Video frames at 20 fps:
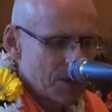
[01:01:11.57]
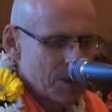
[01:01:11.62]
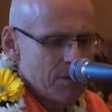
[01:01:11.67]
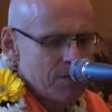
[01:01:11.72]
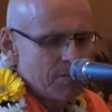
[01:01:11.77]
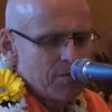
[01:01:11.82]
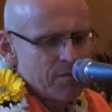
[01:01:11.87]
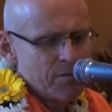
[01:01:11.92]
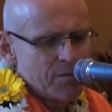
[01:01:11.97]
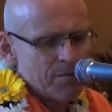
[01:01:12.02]

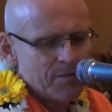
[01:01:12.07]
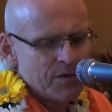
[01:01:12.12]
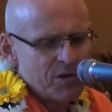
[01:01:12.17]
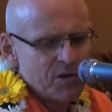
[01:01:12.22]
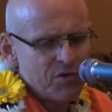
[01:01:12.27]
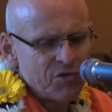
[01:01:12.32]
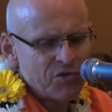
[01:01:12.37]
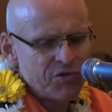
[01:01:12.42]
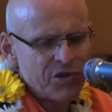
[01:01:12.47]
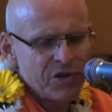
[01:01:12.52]
Uh,
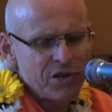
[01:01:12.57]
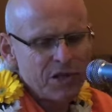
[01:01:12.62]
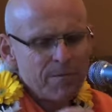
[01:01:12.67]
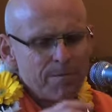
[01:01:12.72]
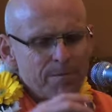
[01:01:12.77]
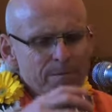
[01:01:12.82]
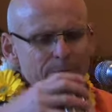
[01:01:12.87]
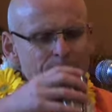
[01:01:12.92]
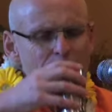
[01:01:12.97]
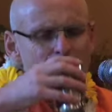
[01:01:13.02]
you
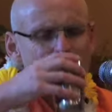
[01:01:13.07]
see,